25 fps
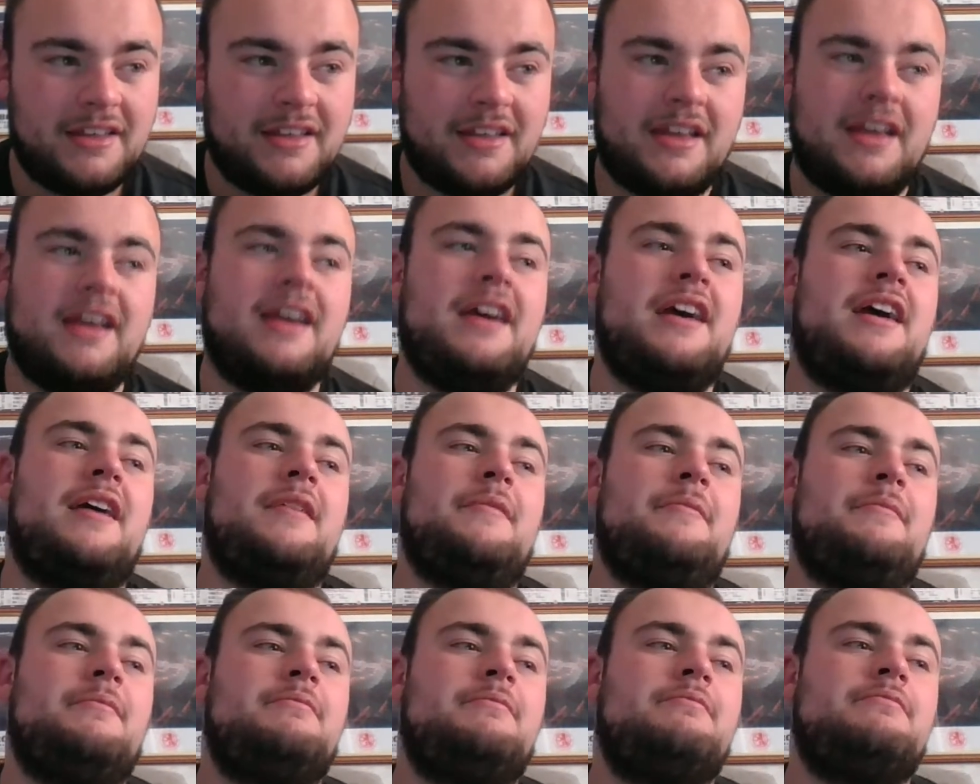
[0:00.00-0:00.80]

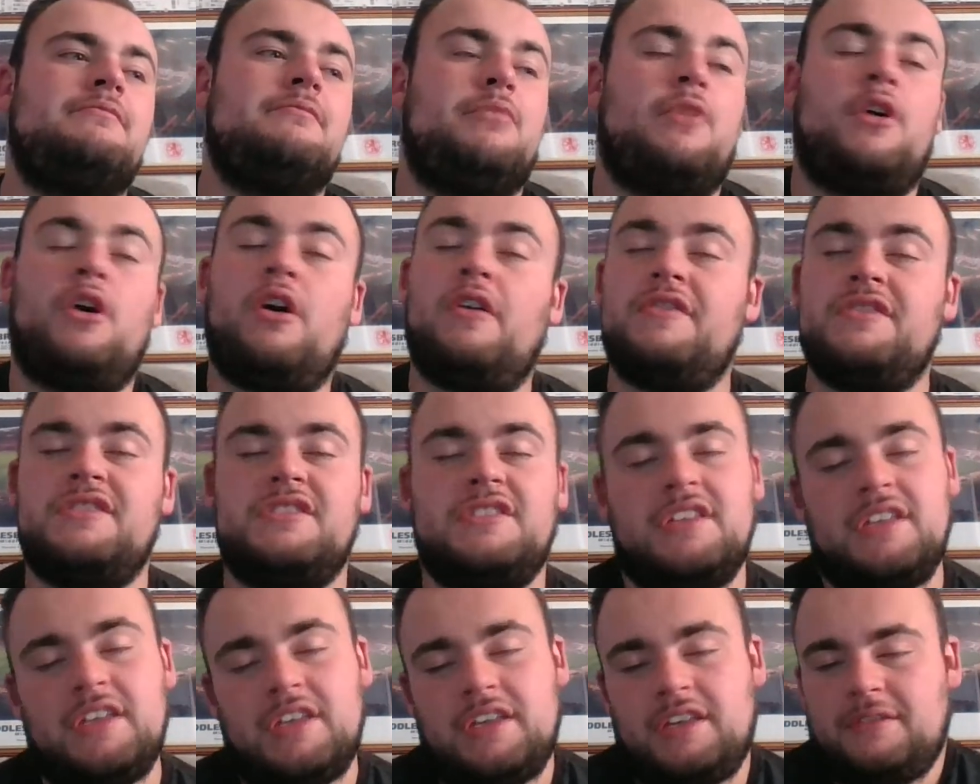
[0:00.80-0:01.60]
But
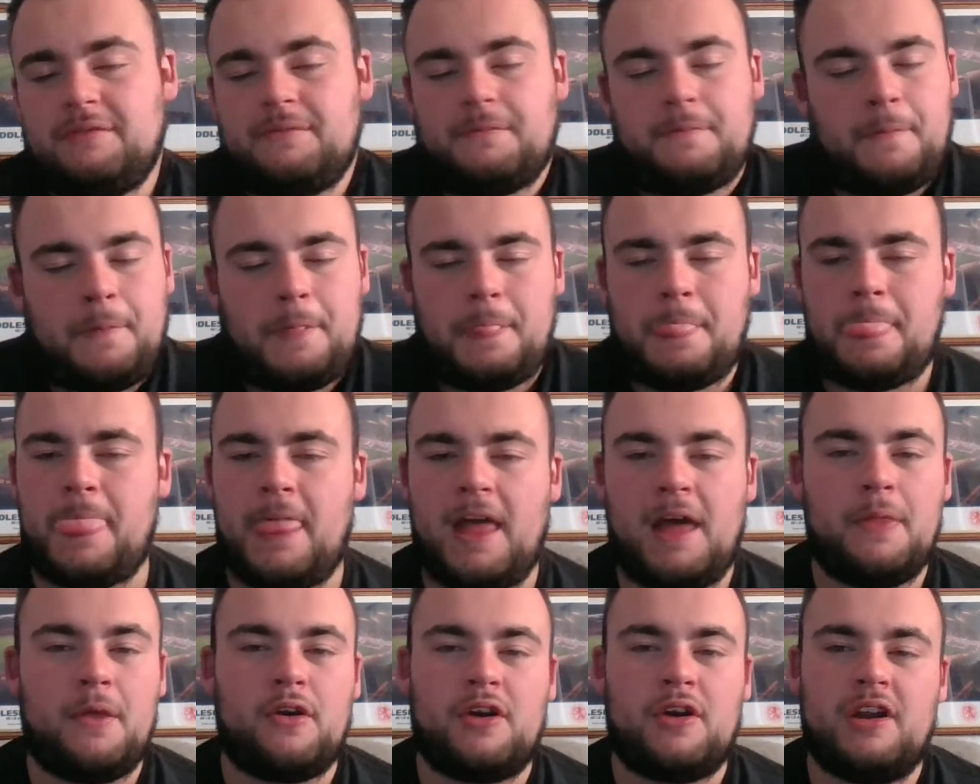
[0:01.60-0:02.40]
obviously,
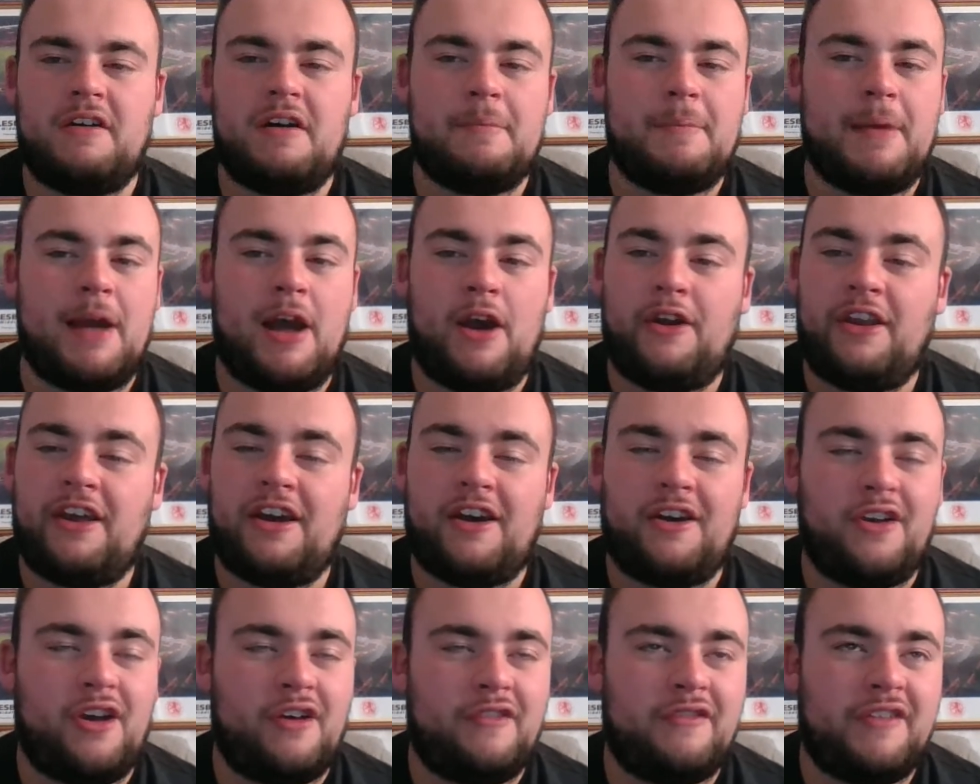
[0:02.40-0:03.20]
I'm not going to bet on it
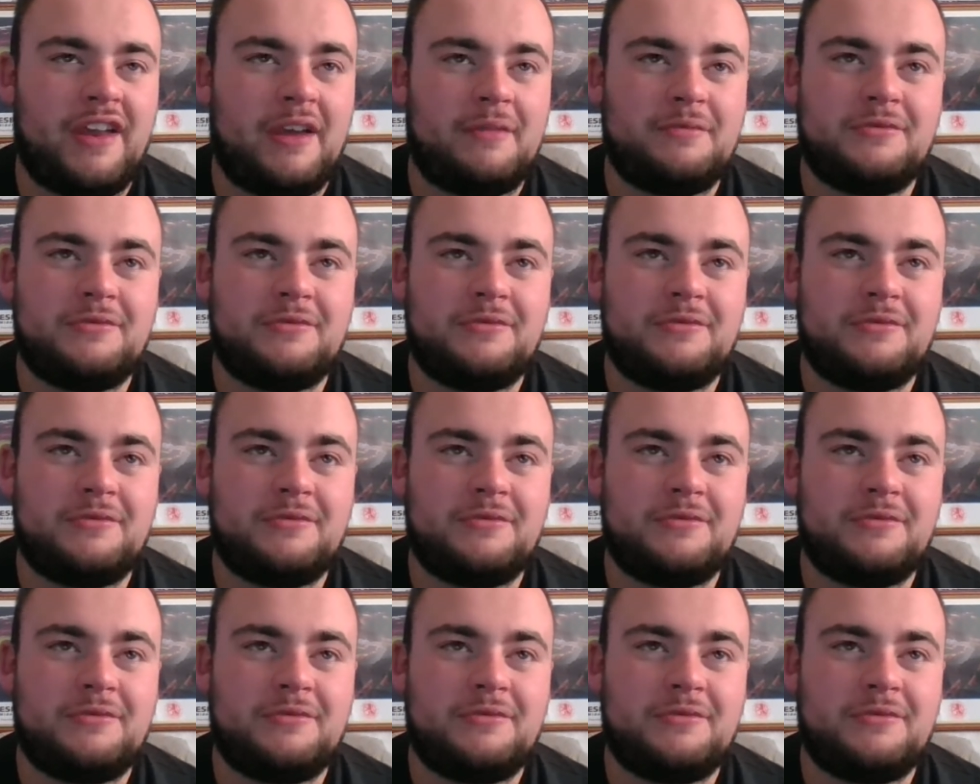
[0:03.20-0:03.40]
or nothing.